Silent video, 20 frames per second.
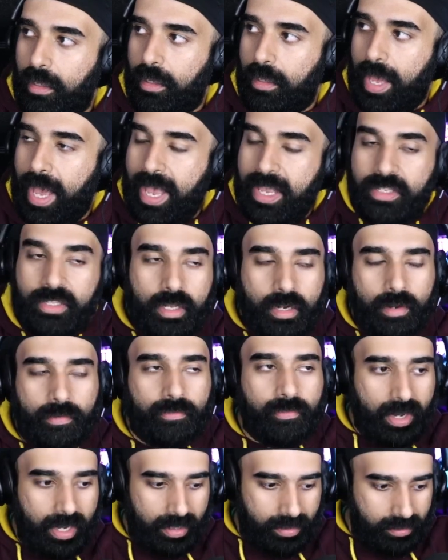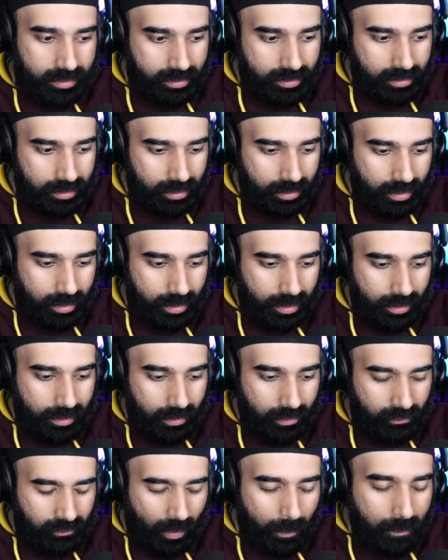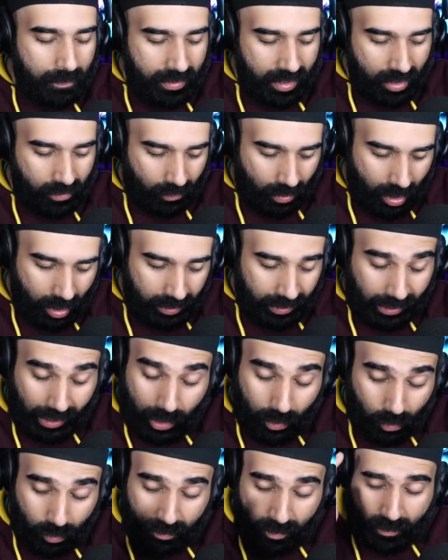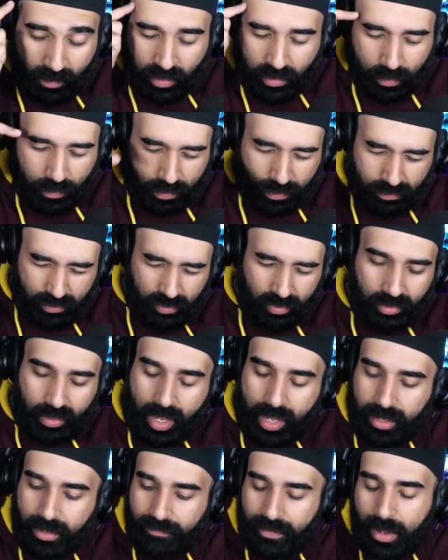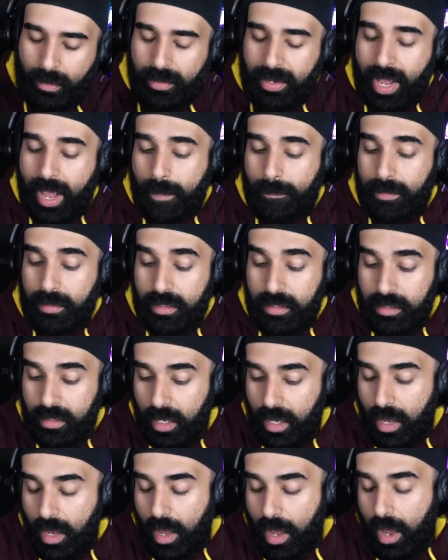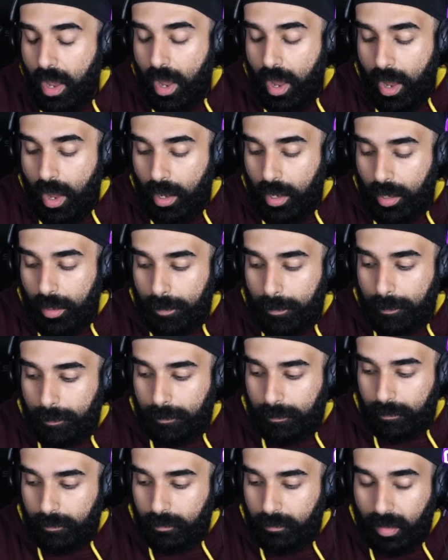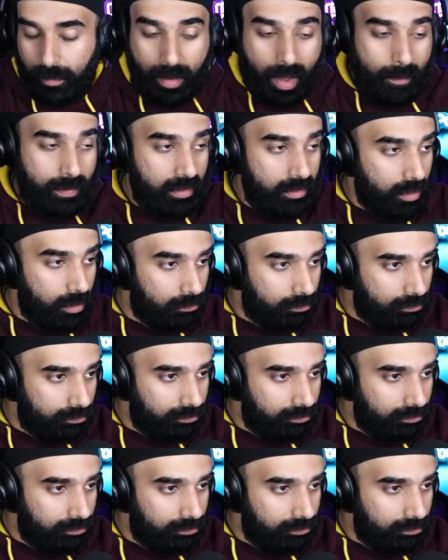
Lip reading: as good of friends from there on. Like, I don't remember the through line of how it happened. But I'm happy it did.